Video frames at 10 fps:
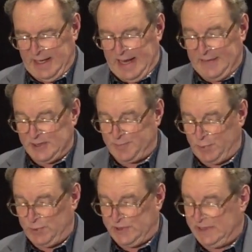And this
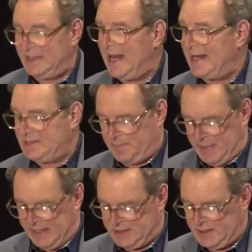boosted tax
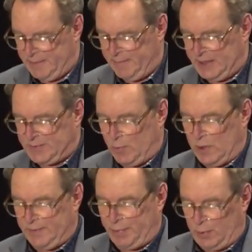base means
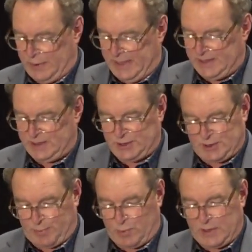more employees to
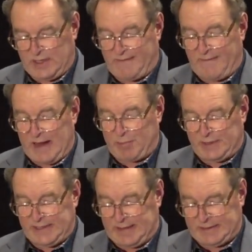support a
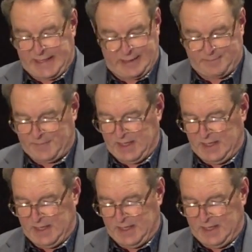vibrant downtown.